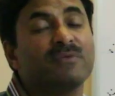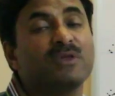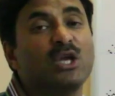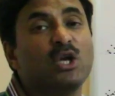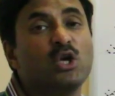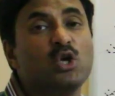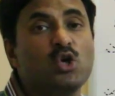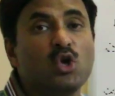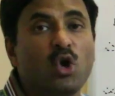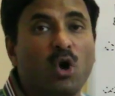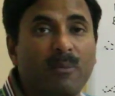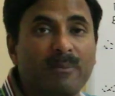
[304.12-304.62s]
the
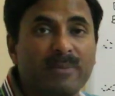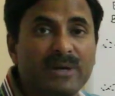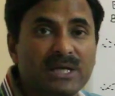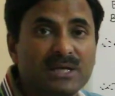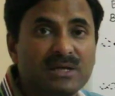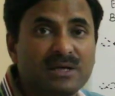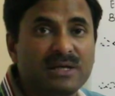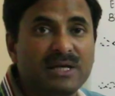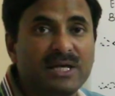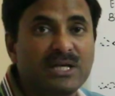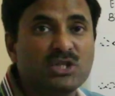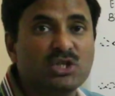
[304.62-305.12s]

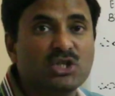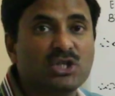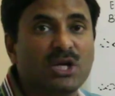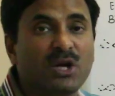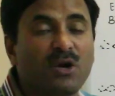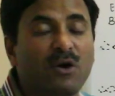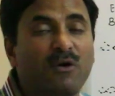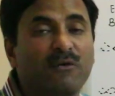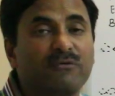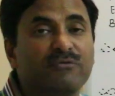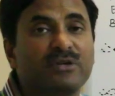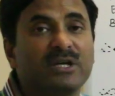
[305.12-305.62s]

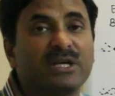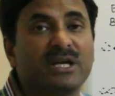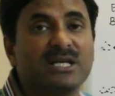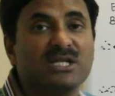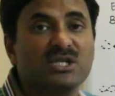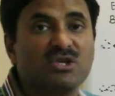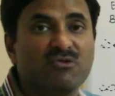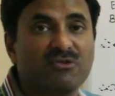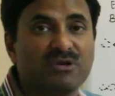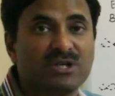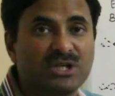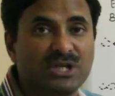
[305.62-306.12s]
nomenclature of the
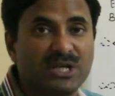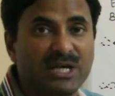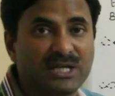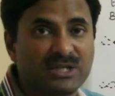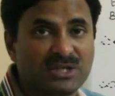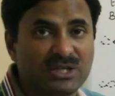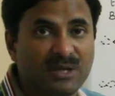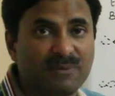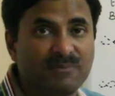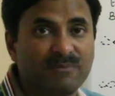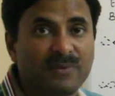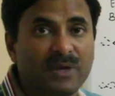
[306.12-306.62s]
restriction
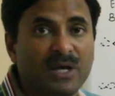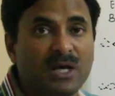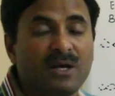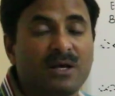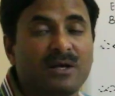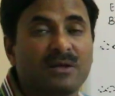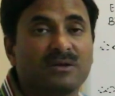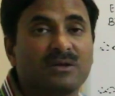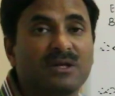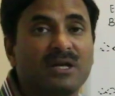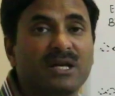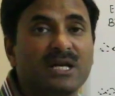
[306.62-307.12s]
enzyme.
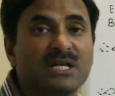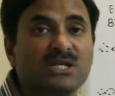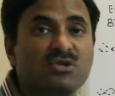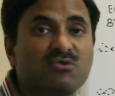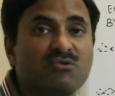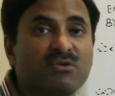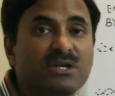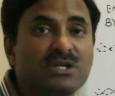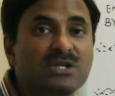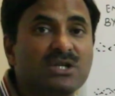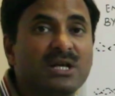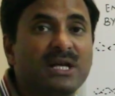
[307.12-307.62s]
the
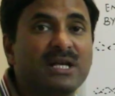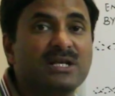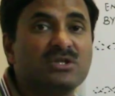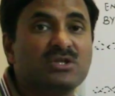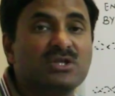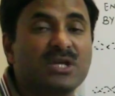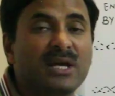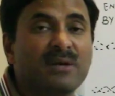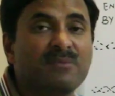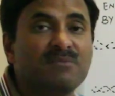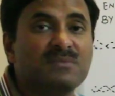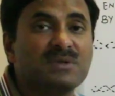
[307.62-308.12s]
restriction
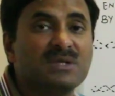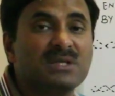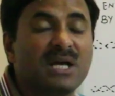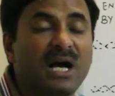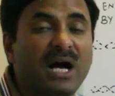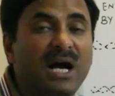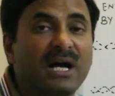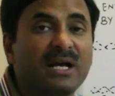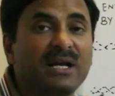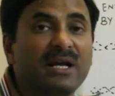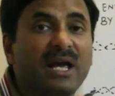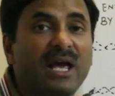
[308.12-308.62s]
enzymes
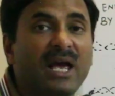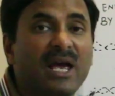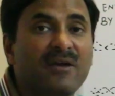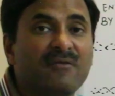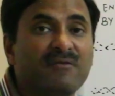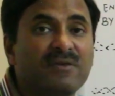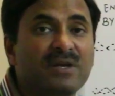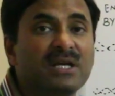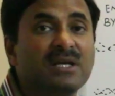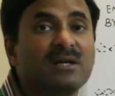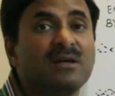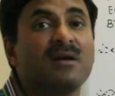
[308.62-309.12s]
are
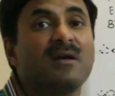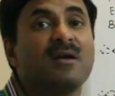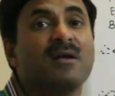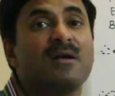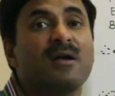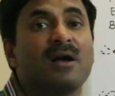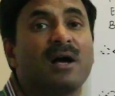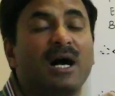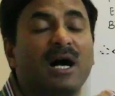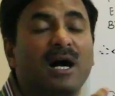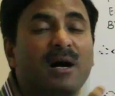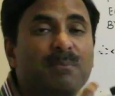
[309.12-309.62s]
having
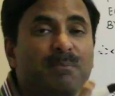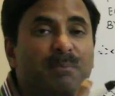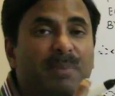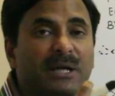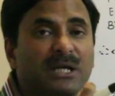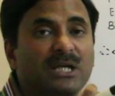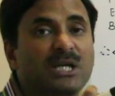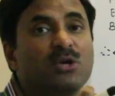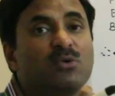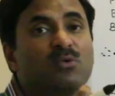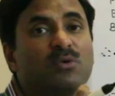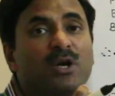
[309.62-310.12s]
a
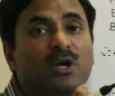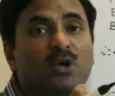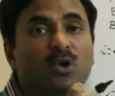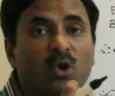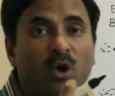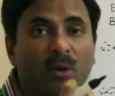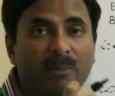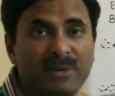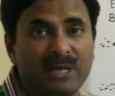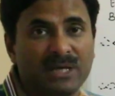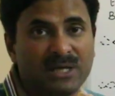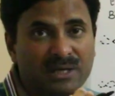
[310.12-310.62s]
particular
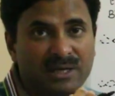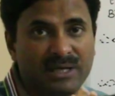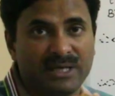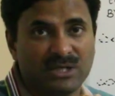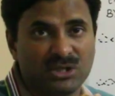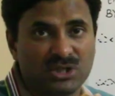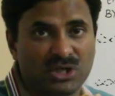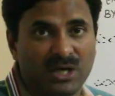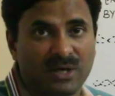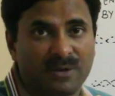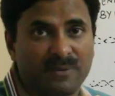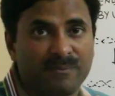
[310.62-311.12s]

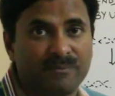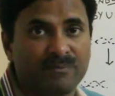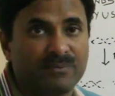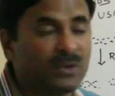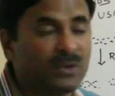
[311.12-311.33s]
nomenclature.